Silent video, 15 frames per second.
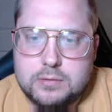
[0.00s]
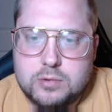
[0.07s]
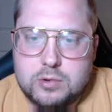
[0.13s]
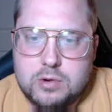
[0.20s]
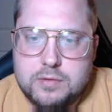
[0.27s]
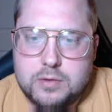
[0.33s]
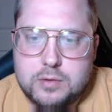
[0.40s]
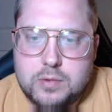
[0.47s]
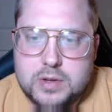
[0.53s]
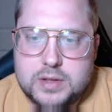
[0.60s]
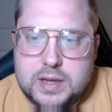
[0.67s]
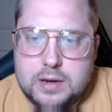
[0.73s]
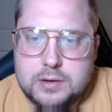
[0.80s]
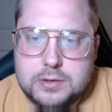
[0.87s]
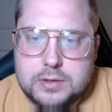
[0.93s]
We're over
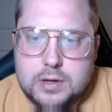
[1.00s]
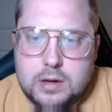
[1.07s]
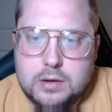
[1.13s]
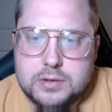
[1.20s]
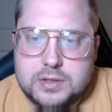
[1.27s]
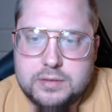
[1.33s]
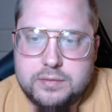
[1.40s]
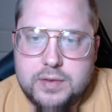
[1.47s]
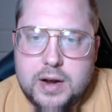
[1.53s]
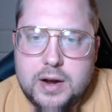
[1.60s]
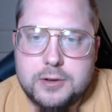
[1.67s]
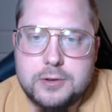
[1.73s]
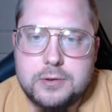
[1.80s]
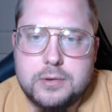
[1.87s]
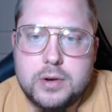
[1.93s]
$1,000 in
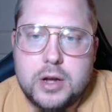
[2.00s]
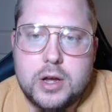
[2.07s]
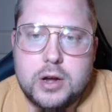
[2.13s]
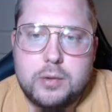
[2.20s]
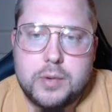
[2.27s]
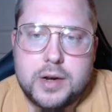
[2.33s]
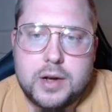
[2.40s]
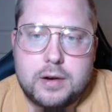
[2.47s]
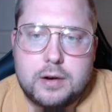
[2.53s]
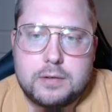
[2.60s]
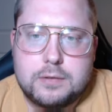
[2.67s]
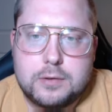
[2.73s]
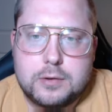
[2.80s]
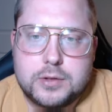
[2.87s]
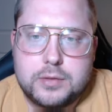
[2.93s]
value. We got our
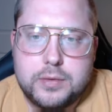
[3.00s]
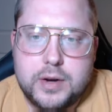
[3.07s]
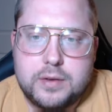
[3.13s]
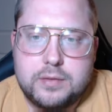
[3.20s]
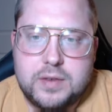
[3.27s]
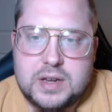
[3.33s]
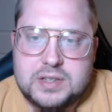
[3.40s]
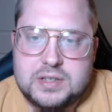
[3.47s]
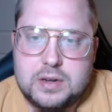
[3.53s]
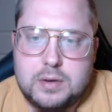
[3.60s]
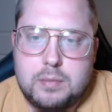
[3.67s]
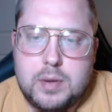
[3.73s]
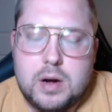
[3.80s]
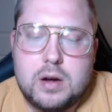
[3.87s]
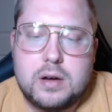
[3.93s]
first reinvested
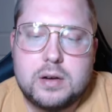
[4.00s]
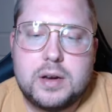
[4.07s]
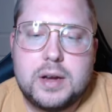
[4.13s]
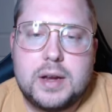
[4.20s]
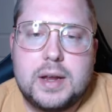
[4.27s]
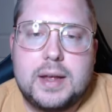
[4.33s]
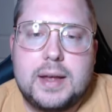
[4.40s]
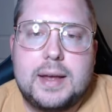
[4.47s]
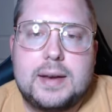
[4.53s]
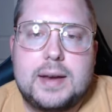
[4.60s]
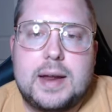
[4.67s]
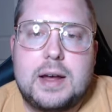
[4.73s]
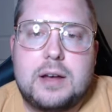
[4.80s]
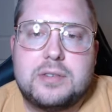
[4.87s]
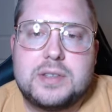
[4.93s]
bond, and
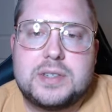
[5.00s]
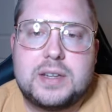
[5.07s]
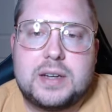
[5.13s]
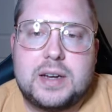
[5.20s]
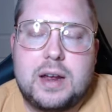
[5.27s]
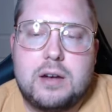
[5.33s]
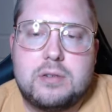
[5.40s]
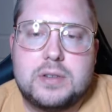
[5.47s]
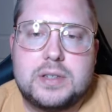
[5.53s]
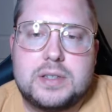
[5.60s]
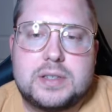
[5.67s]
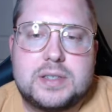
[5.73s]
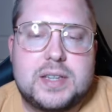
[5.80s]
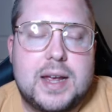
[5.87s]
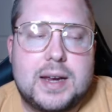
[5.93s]
now this account
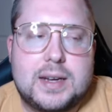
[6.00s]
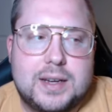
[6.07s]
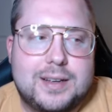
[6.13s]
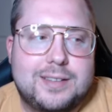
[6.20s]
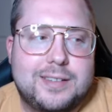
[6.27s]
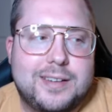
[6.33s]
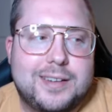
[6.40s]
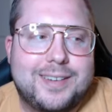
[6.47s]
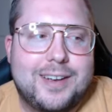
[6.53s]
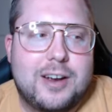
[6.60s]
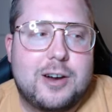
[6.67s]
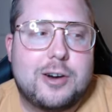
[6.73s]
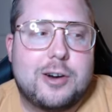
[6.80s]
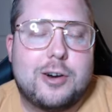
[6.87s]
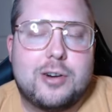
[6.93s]
is technically
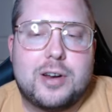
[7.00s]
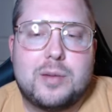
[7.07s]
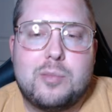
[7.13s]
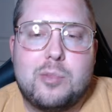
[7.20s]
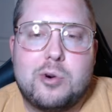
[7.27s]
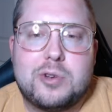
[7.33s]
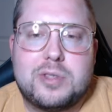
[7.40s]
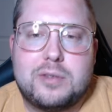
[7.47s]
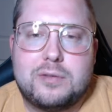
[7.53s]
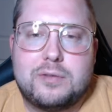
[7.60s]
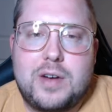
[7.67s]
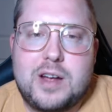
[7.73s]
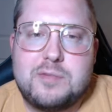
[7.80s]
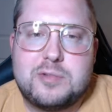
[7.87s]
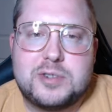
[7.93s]
earning more than
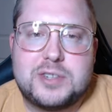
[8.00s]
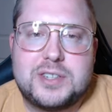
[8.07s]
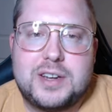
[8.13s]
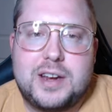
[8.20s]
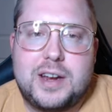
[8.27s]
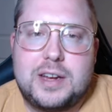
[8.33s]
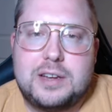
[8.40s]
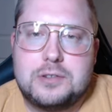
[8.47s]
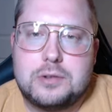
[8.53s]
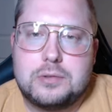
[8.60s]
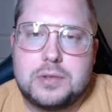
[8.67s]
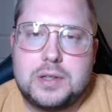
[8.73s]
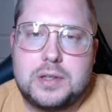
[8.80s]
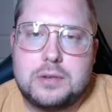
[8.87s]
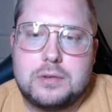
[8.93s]
5% annual
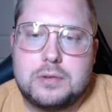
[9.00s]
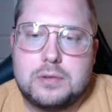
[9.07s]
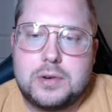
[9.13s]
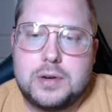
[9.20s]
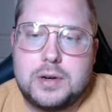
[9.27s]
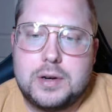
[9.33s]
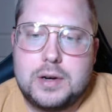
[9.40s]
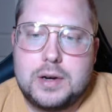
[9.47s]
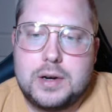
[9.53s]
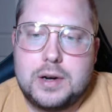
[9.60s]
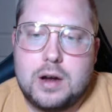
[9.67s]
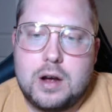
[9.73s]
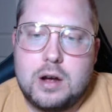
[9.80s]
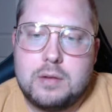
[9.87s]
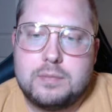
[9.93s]
yield,
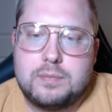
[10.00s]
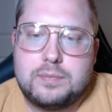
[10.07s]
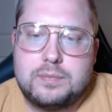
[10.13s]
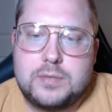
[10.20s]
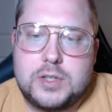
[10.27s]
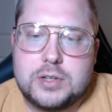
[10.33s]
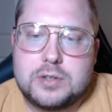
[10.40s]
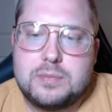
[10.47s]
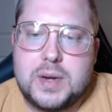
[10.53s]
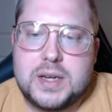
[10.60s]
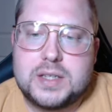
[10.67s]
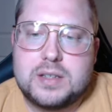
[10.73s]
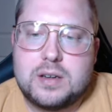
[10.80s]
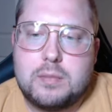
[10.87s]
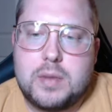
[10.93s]
just
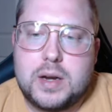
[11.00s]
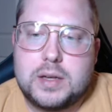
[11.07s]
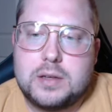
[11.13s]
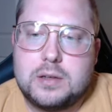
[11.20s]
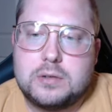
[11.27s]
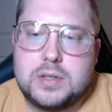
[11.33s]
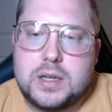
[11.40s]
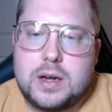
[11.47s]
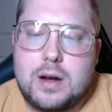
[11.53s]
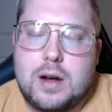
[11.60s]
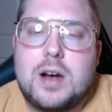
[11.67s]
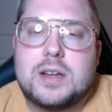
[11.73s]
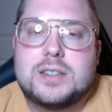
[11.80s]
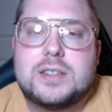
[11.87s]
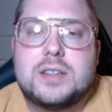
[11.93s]
based on my yield to
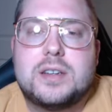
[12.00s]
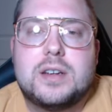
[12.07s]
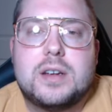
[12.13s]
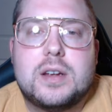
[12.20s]
cost.